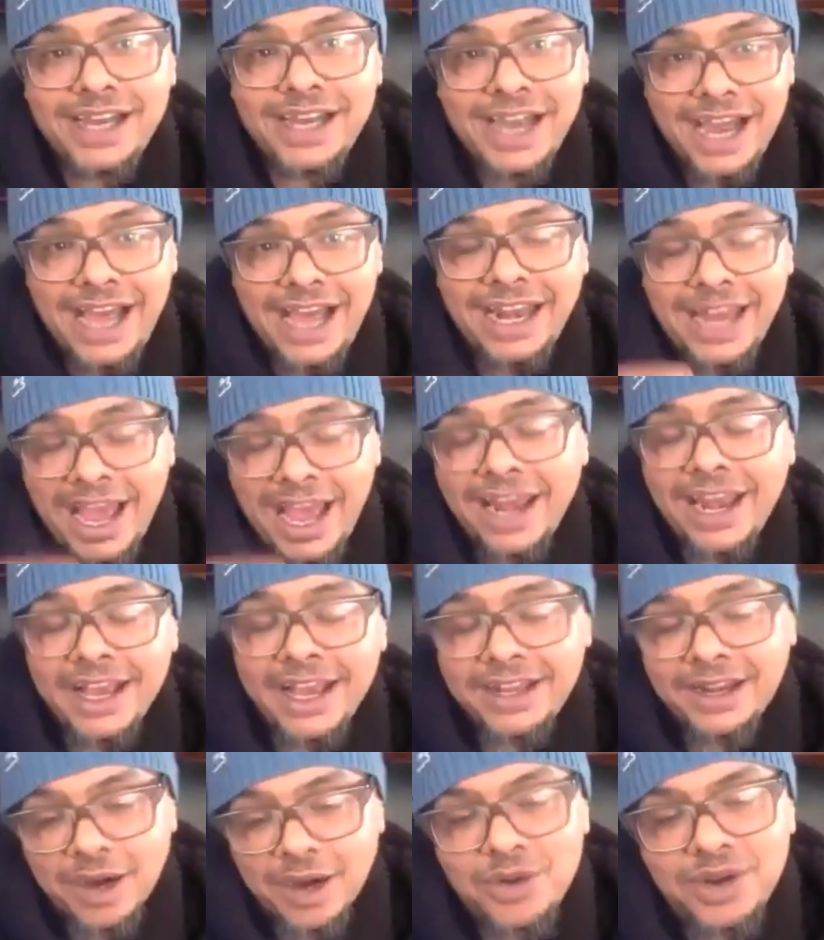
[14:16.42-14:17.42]
I, I,
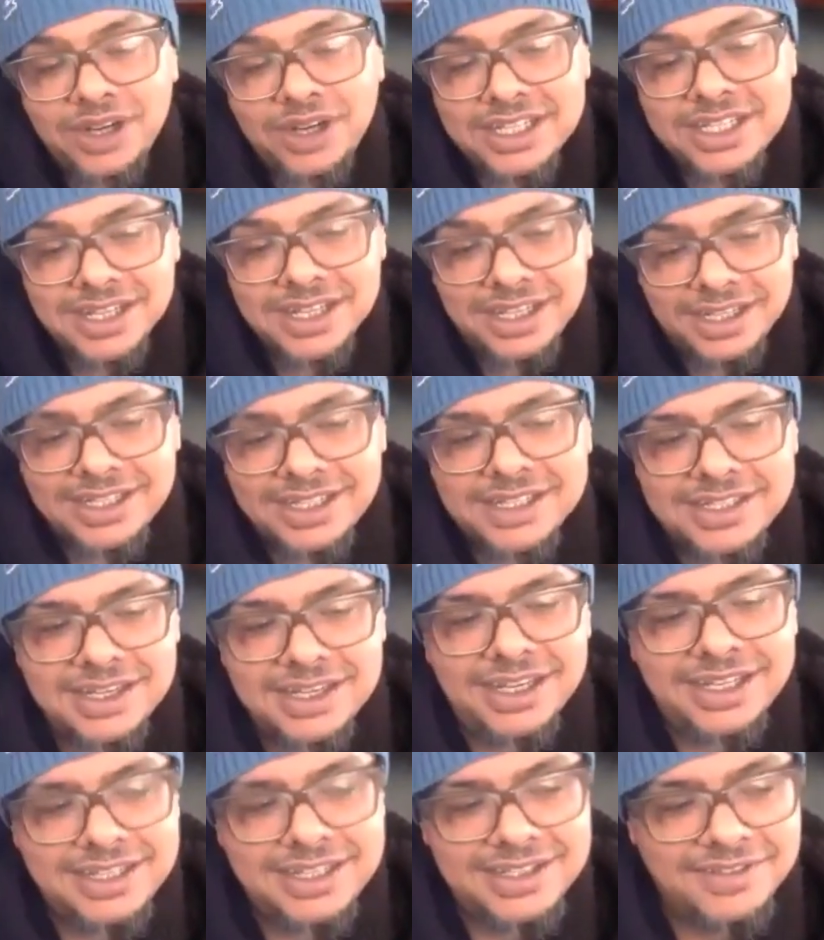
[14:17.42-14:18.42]
like Rowen. He's a he's
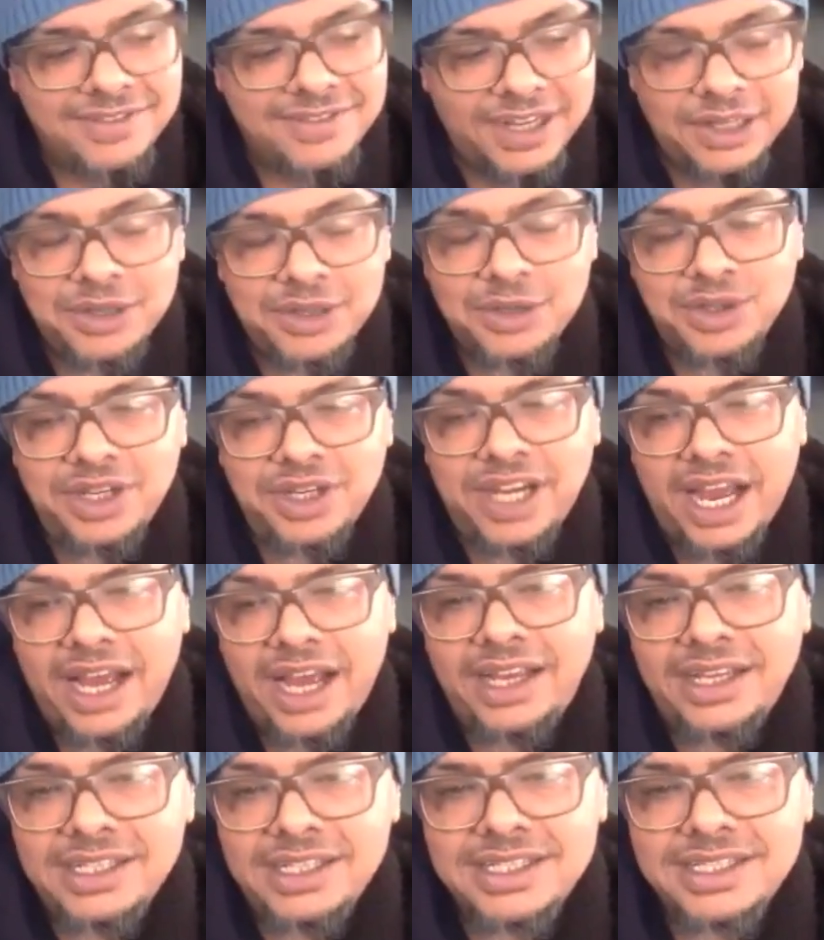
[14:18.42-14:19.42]
a he's a very good guy.
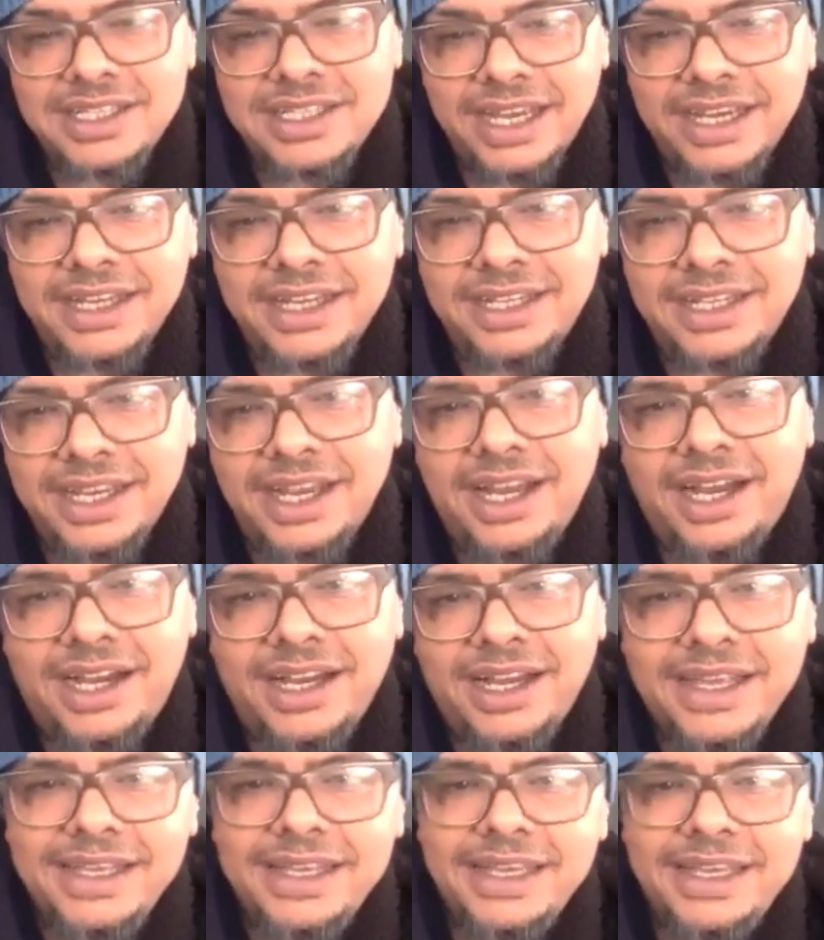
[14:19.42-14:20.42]
He's like yeah,
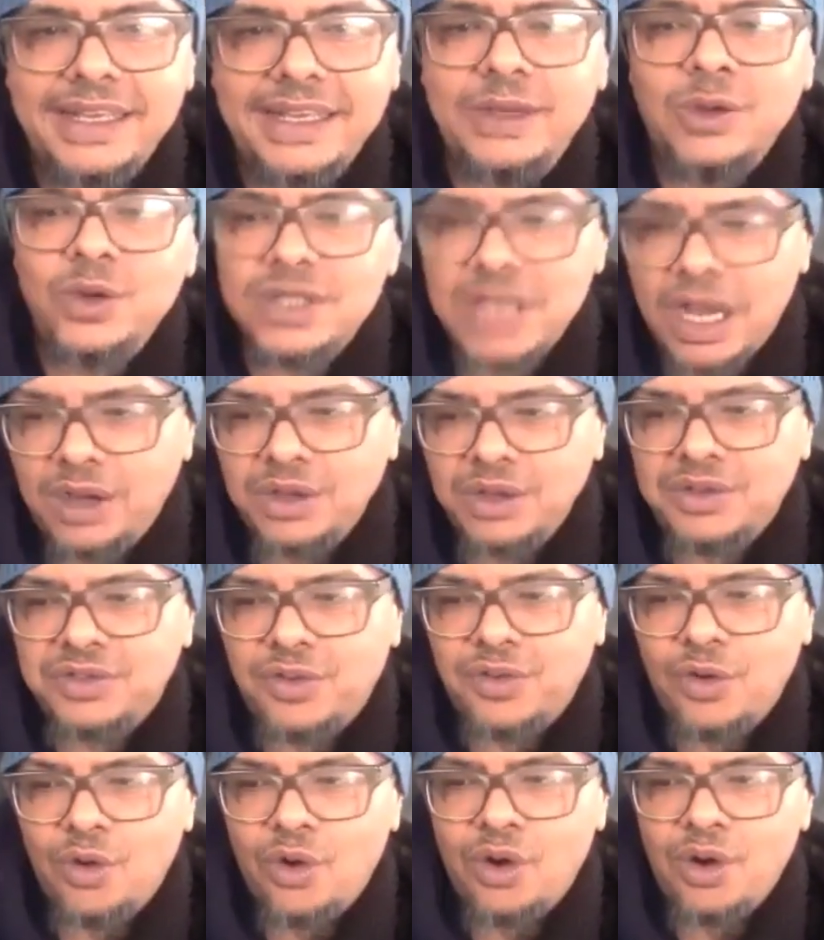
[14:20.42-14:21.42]
he looks out
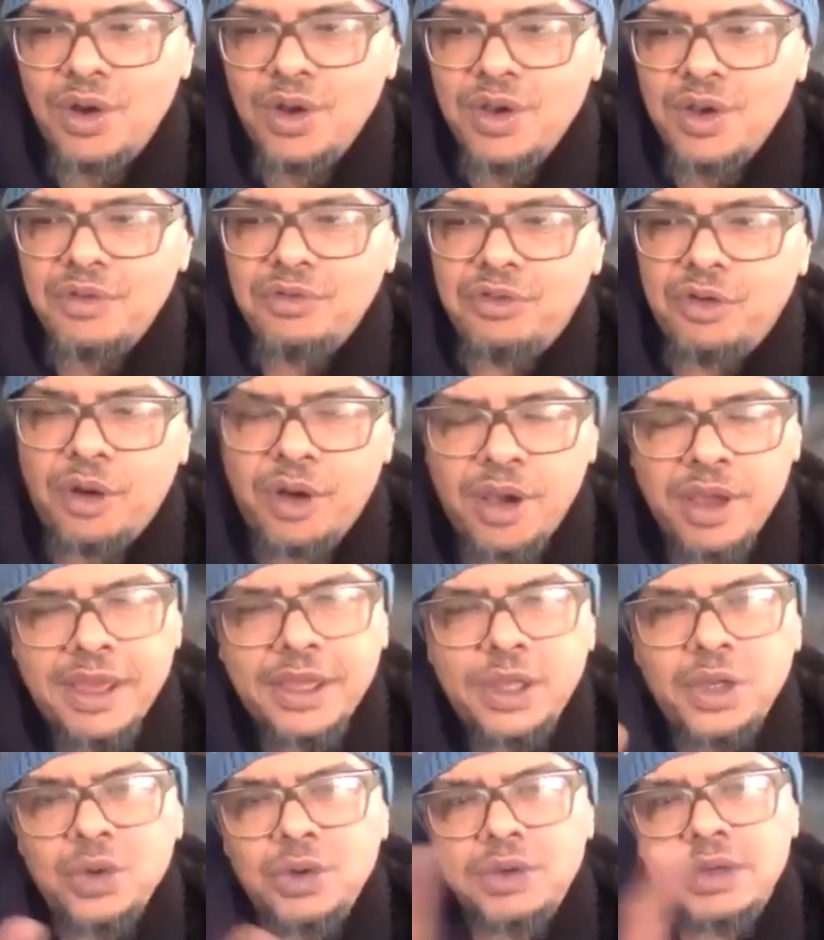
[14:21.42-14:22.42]
for for
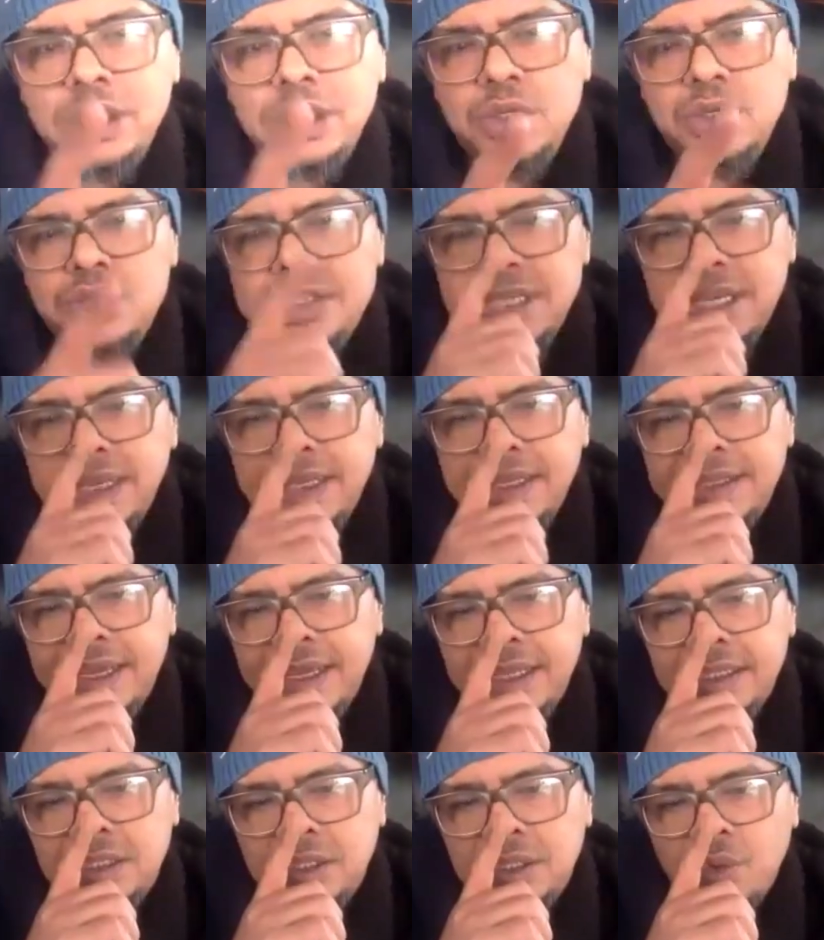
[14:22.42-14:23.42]
you. You said
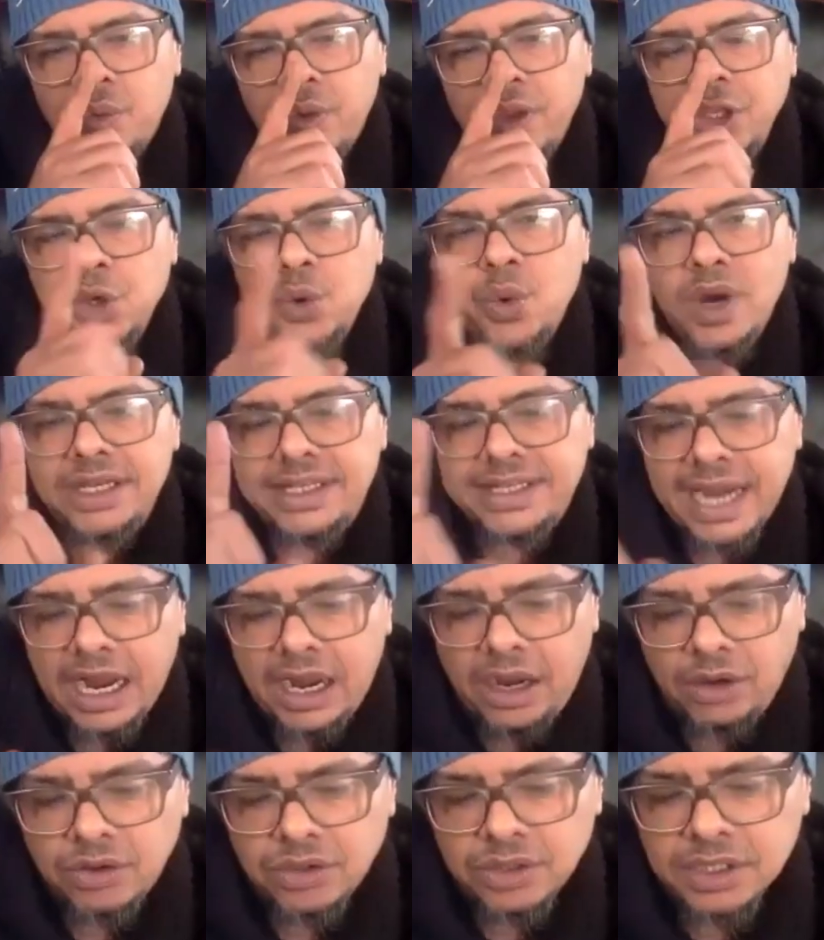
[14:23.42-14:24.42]
that when you were
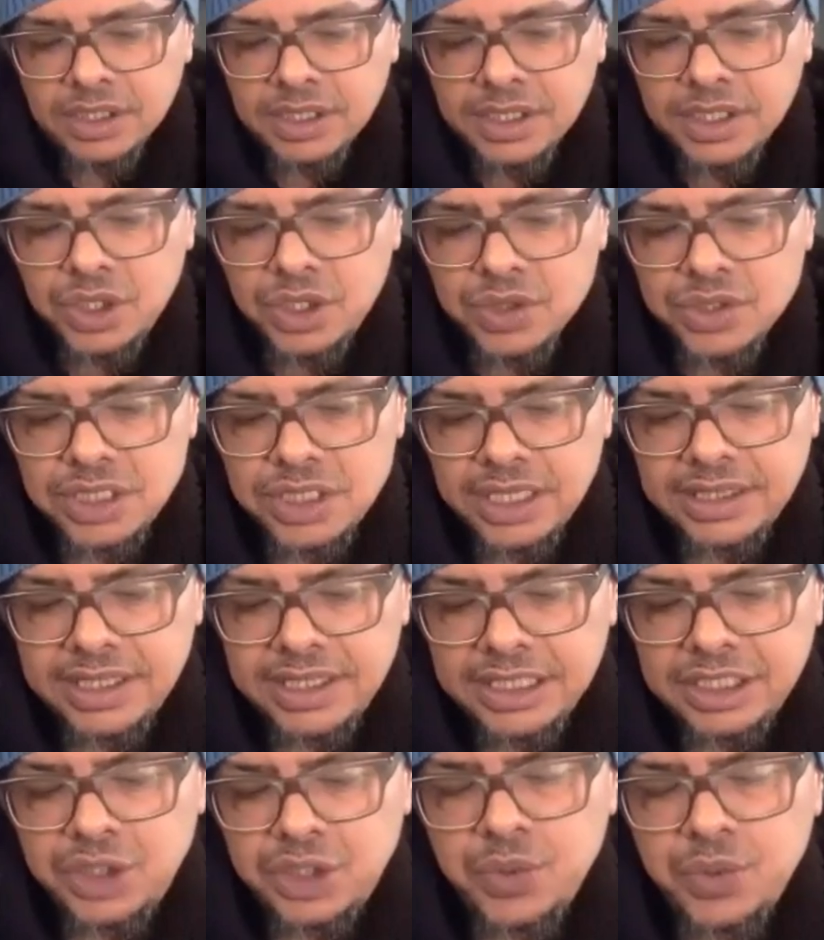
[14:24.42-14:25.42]
down, you said
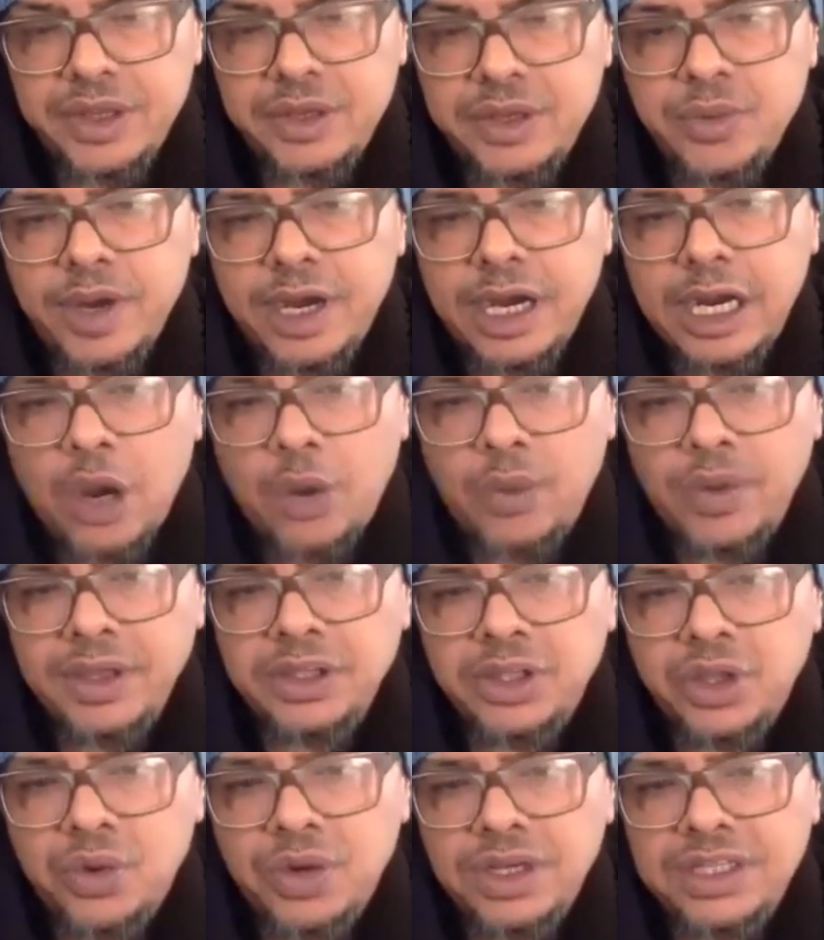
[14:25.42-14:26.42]
that you, when you were
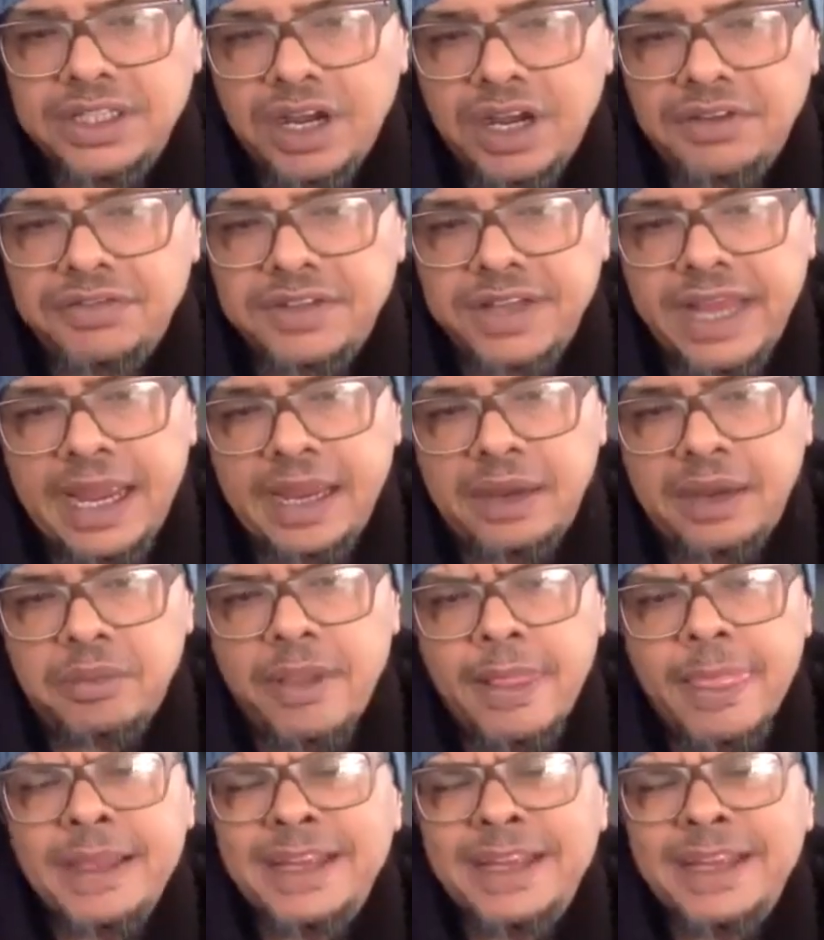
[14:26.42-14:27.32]
going through a tough time.